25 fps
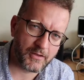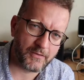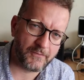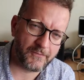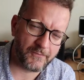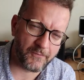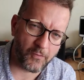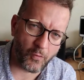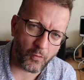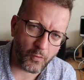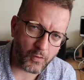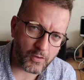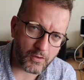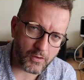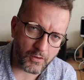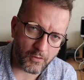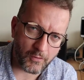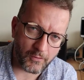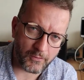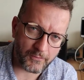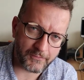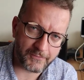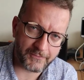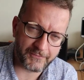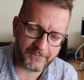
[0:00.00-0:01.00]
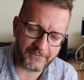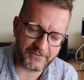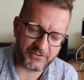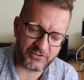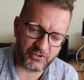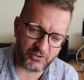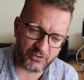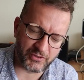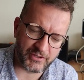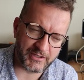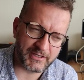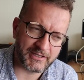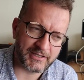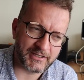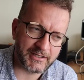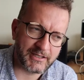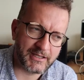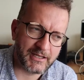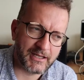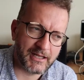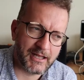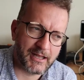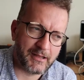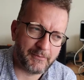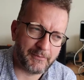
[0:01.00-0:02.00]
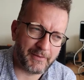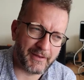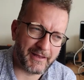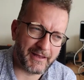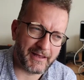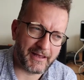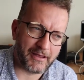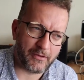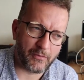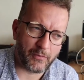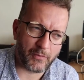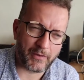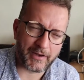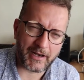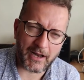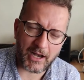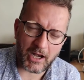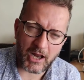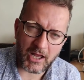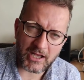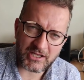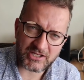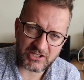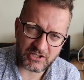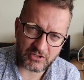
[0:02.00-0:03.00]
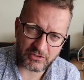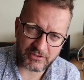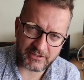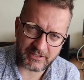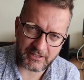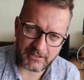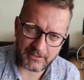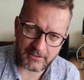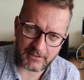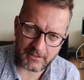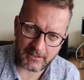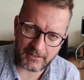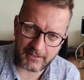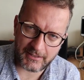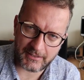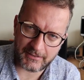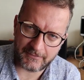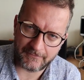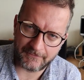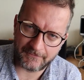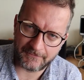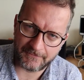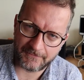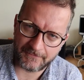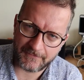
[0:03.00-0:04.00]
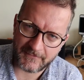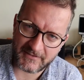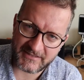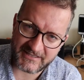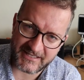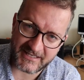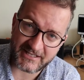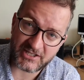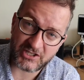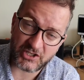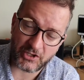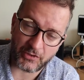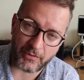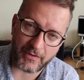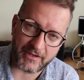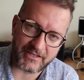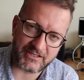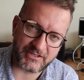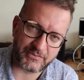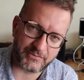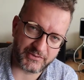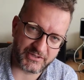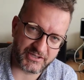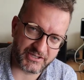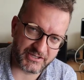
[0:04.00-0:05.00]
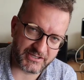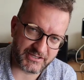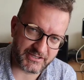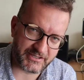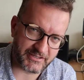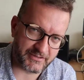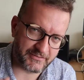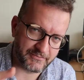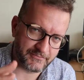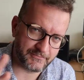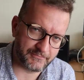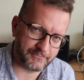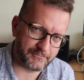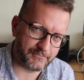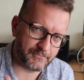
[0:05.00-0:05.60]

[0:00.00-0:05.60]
fork of Fedora, but when I last looked at um, CentOS, which is a